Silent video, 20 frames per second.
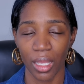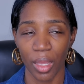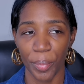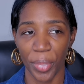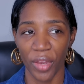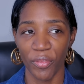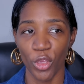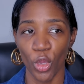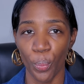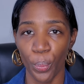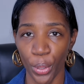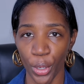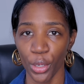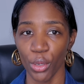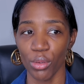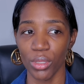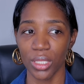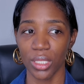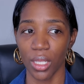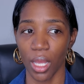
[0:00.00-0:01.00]
But if you put
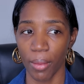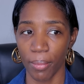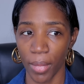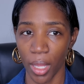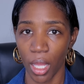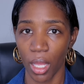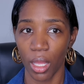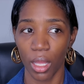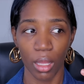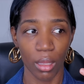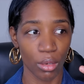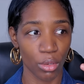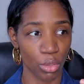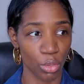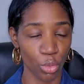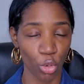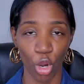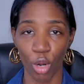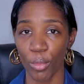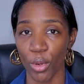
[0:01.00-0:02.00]
on some
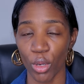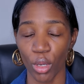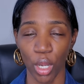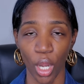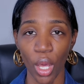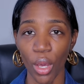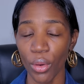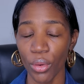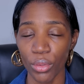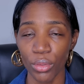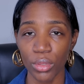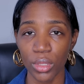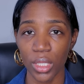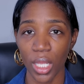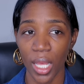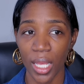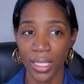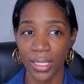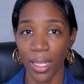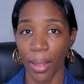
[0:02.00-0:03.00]
normal clothes,
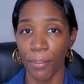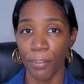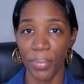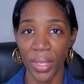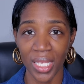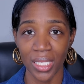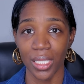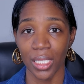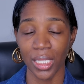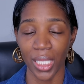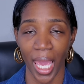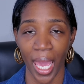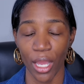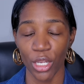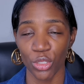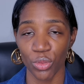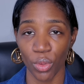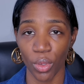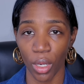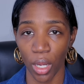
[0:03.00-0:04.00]
some business
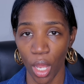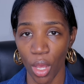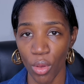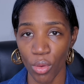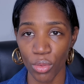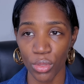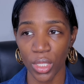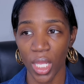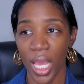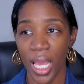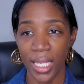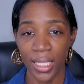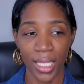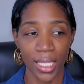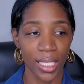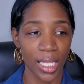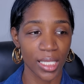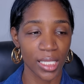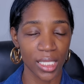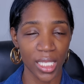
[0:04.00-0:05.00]
casual clothes to
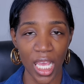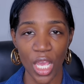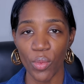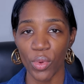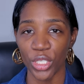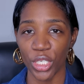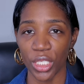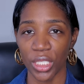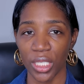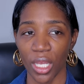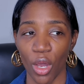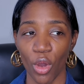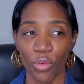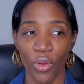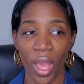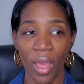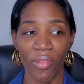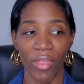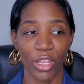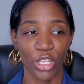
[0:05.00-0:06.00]
distinguish
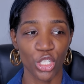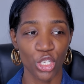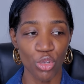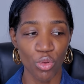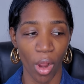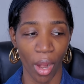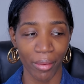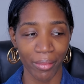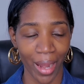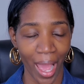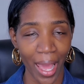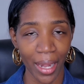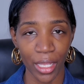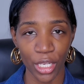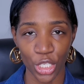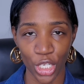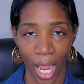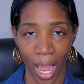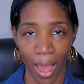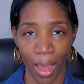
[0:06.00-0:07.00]
yourself that you are not a
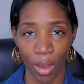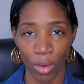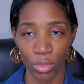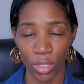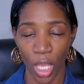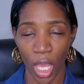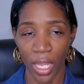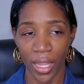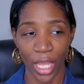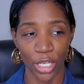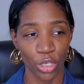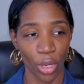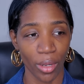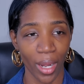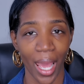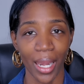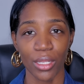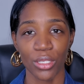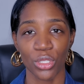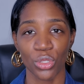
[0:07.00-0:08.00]
child, that you're
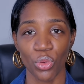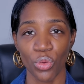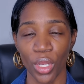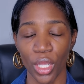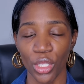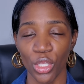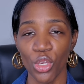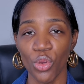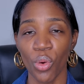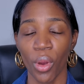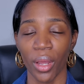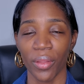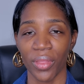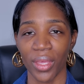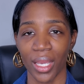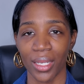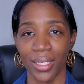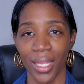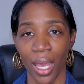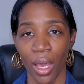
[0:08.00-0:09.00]
not a student, you are
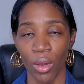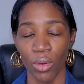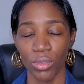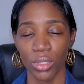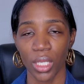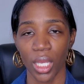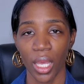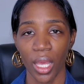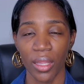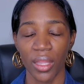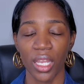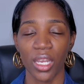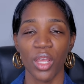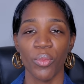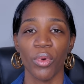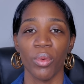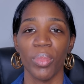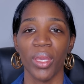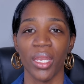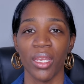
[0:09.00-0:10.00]
the adult, then
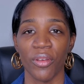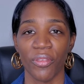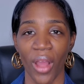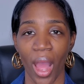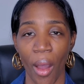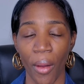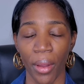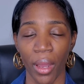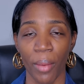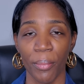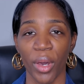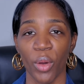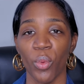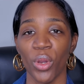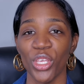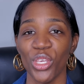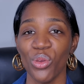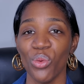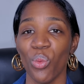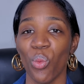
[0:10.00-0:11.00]
it would be a different outcome. But
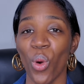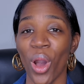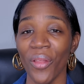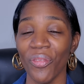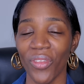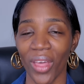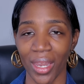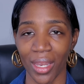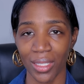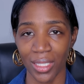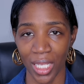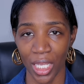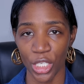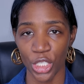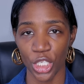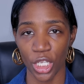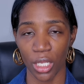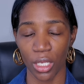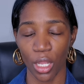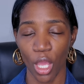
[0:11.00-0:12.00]
when you want that
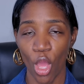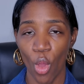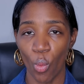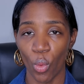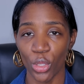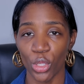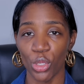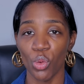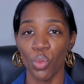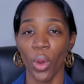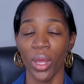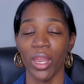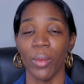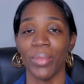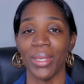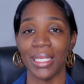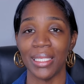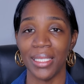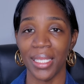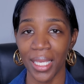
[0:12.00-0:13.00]
attention, when you want to
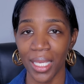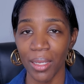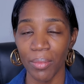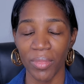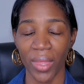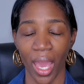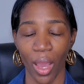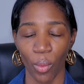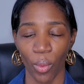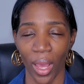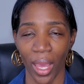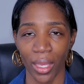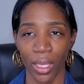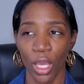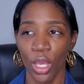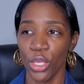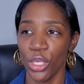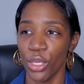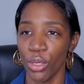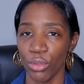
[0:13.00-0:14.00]
be deemed that way,
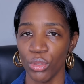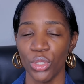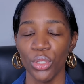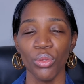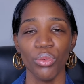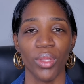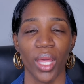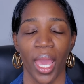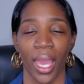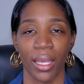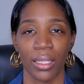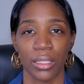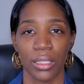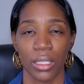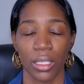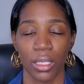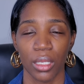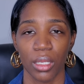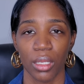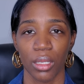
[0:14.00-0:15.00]
you'll do that.
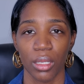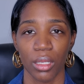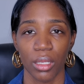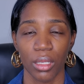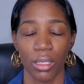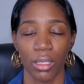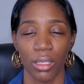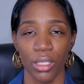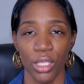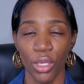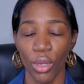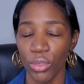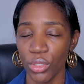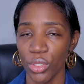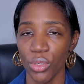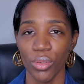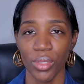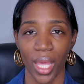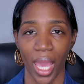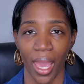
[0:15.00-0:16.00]
You'll
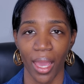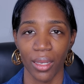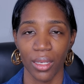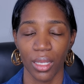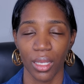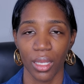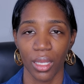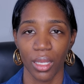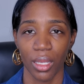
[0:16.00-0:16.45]
do that.